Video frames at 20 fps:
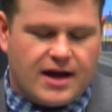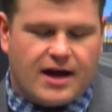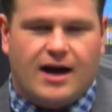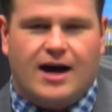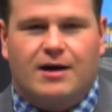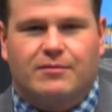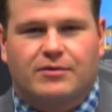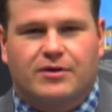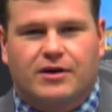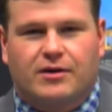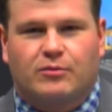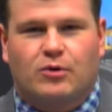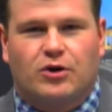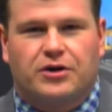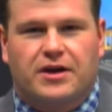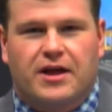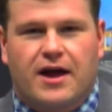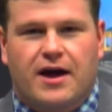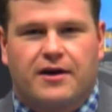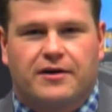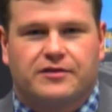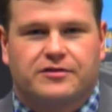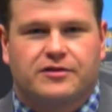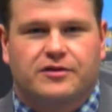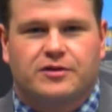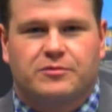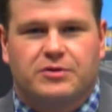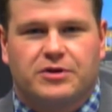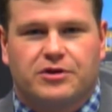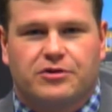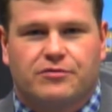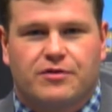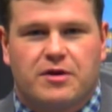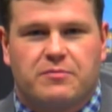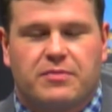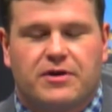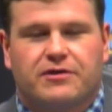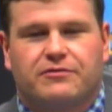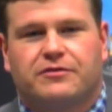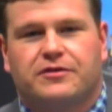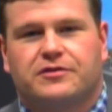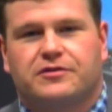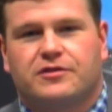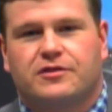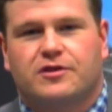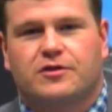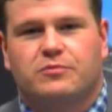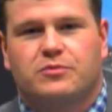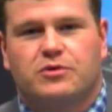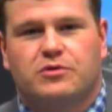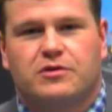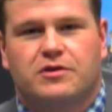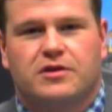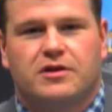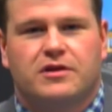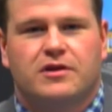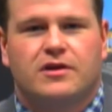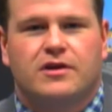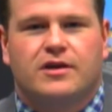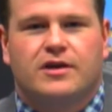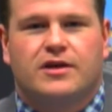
Um, come on down. It's going to be a great benefit to the community,